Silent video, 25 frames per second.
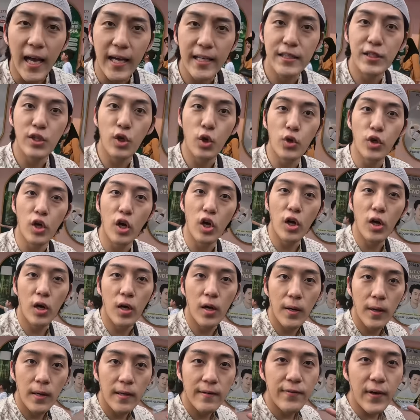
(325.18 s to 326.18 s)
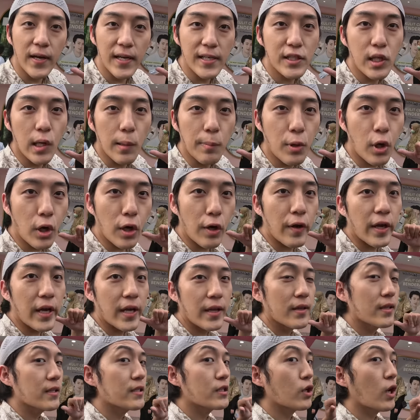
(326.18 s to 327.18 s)
I saw the face of
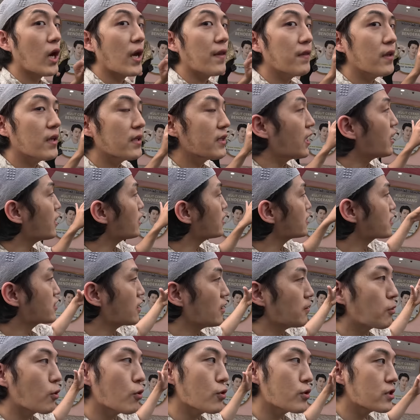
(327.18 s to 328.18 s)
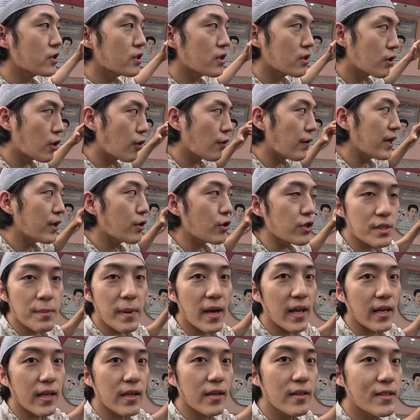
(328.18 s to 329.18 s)
Korean, so I think there are some Korean
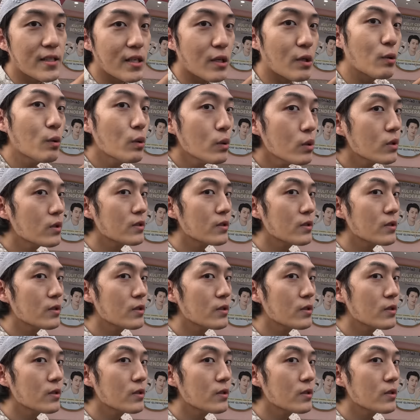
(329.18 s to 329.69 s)
cosmetic. So